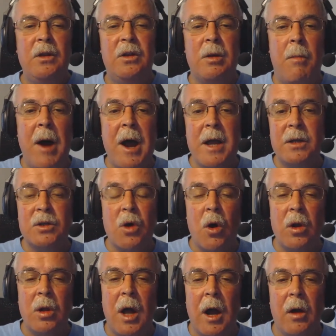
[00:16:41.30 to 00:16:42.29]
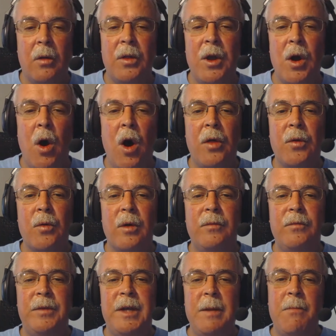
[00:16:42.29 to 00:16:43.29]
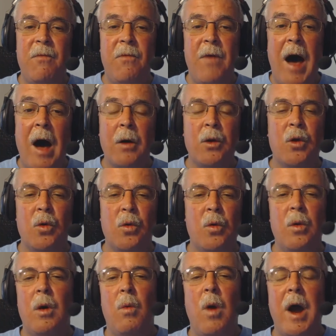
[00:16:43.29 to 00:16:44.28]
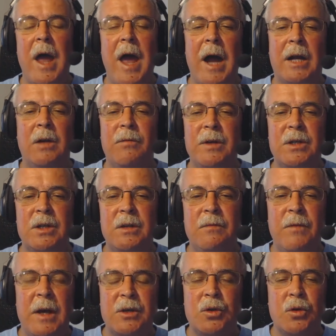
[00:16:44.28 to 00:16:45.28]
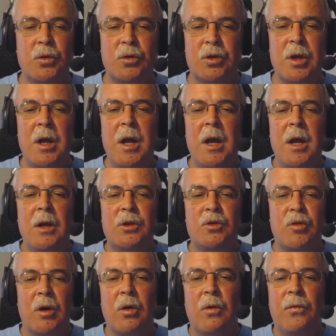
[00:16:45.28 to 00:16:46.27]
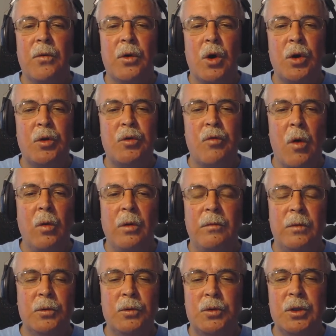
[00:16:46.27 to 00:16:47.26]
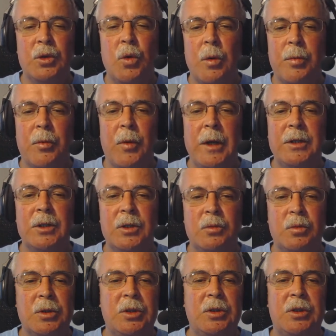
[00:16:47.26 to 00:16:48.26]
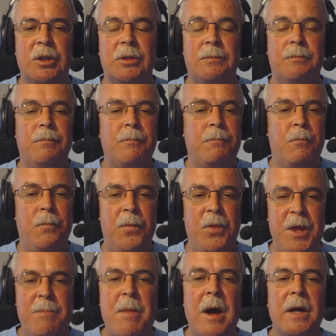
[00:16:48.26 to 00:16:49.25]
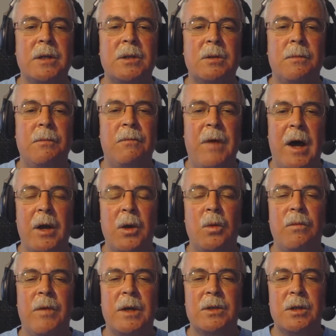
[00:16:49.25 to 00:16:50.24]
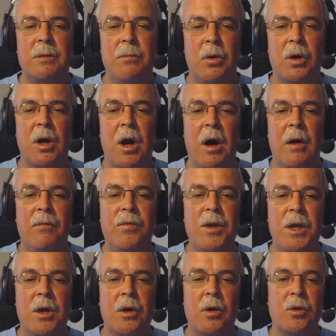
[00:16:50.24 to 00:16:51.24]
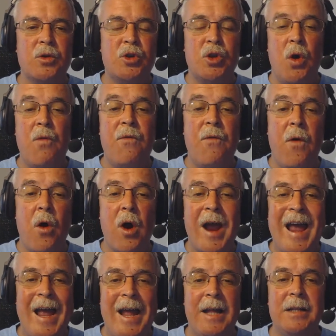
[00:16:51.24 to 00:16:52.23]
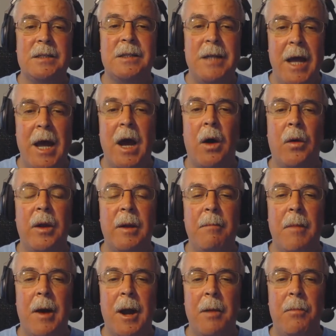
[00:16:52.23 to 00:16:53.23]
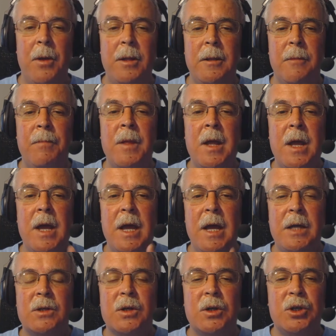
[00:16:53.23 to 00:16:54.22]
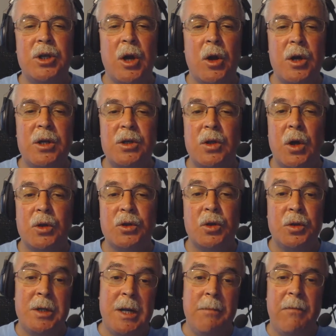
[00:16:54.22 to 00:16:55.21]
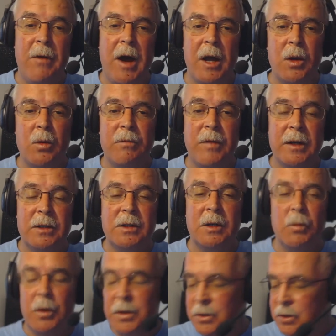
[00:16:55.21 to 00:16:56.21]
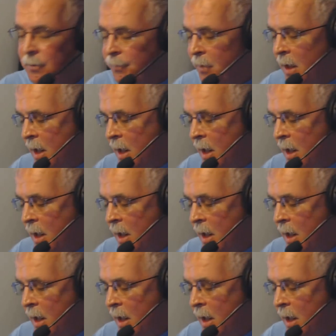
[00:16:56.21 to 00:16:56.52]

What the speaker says: Tobias Carlyle, the author of Deep Value, Why Activist Investors Struggle for Control of Losing Corporations, which is just the best value investing book of the year so far, hands down, in my opinion. He's going to share his thoughts on deep value investing with us.